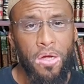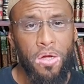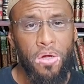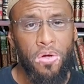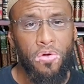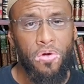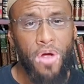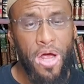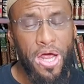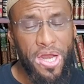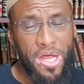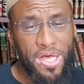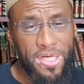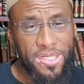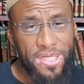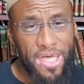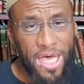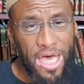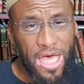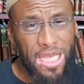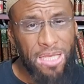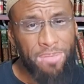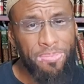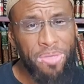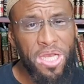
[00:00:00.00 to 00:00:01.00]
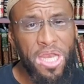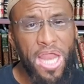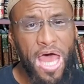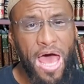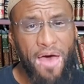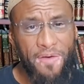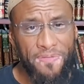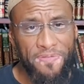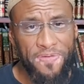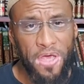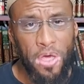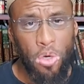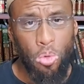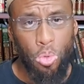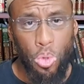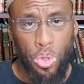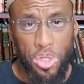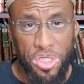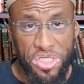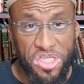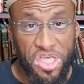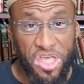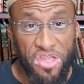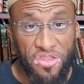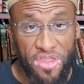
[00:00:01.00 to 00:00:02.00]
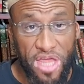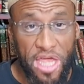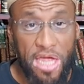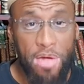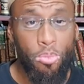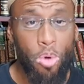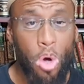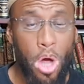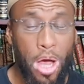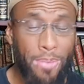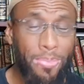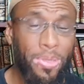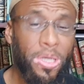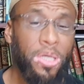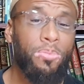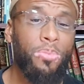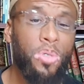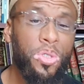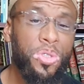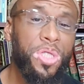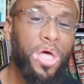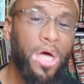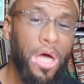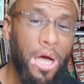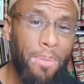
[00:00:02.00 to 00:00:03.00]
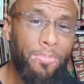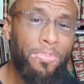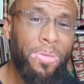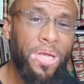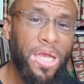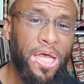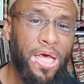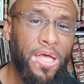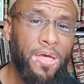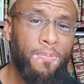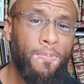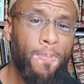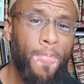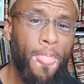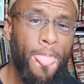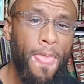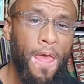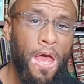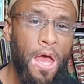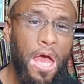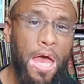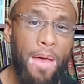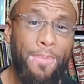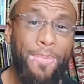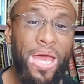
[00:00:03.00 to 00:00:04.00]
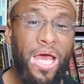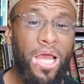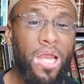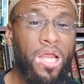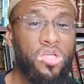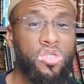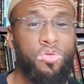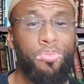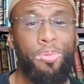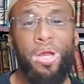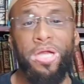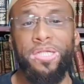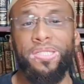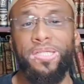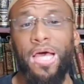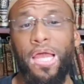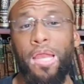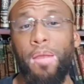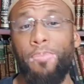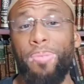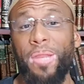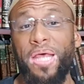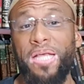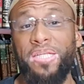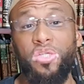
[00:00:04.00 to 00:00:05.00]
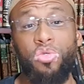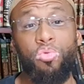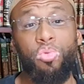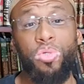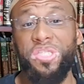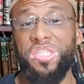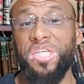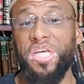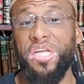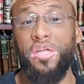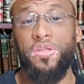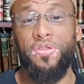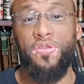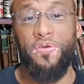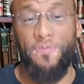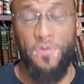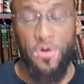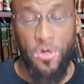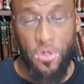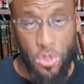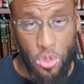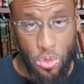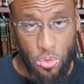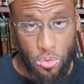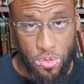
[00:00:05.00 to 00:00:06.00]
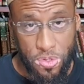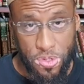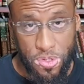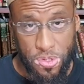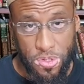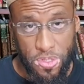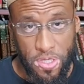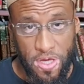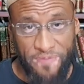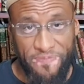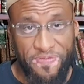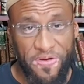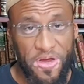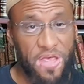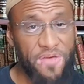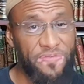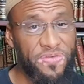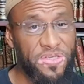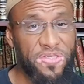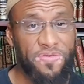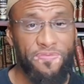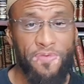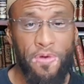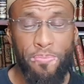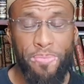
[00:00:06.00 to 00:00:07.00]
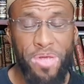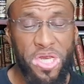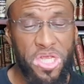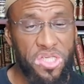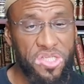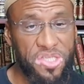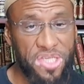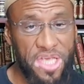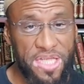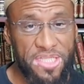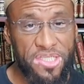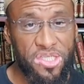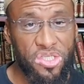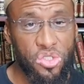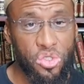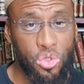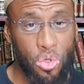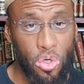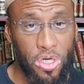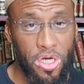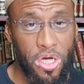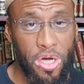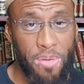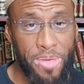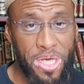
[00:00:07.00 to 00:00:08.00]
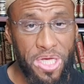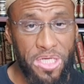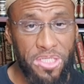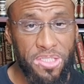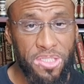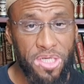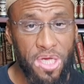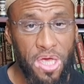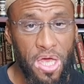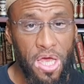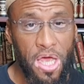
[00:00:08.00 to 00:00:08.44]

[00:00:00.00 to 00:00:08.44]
grant us ilm al-nafiya wa rizq al-tayyib wa al And may Allah Subhanahu wa Ta'ala bless us with Jannah al and forgive us of our many sins and shortcomings.